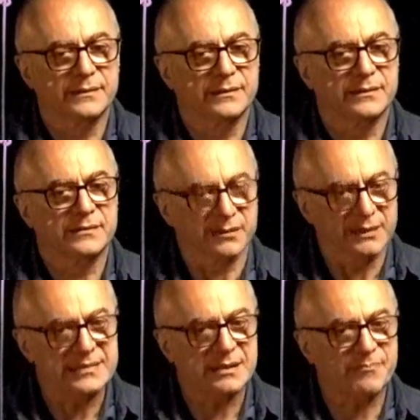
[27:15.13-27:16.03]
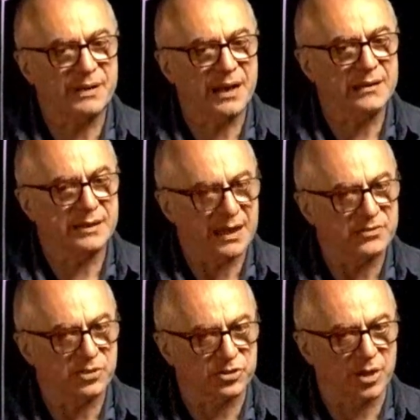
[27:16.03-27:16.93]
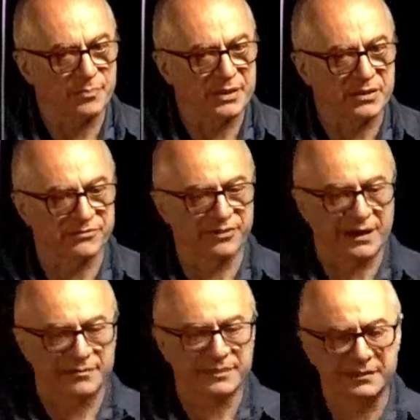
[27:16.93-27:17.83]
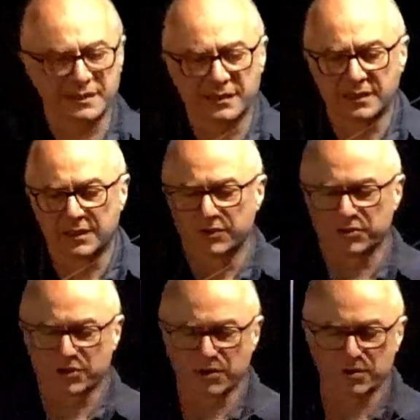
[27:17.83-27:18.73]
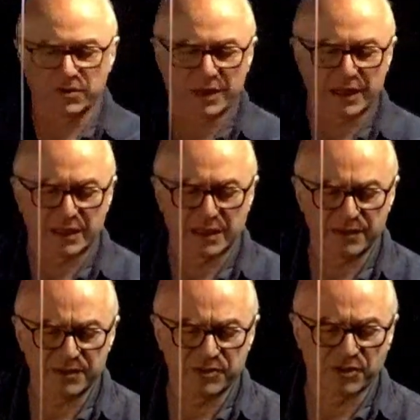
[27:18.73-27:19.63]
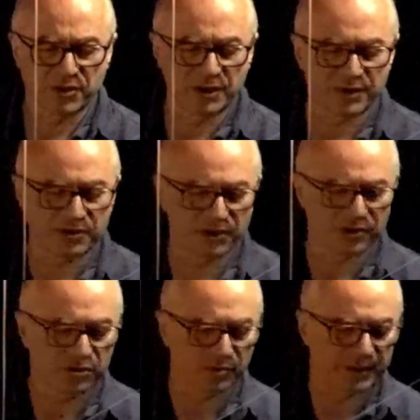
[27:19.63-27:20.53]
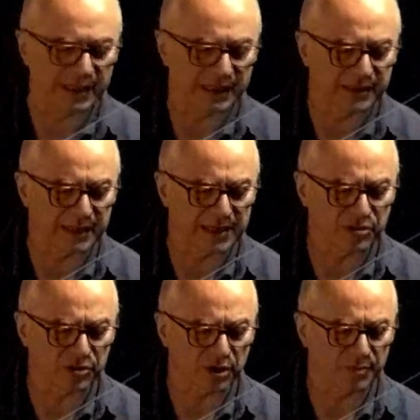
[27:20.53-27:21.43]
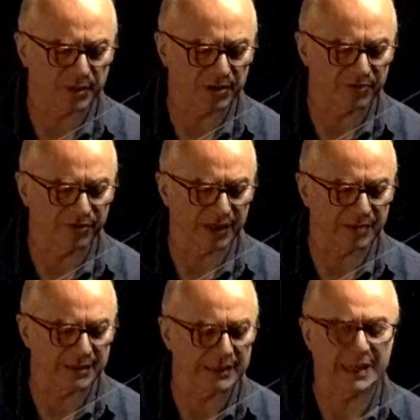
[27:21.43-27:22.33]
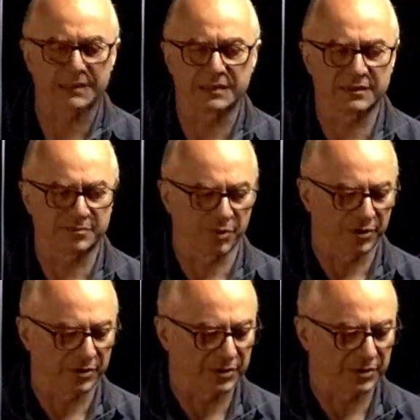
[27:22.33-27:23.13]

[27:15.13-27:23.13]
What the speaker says: So let's apply the isotropic confinement. So a given soil is going to be under isotropic confinement at this point.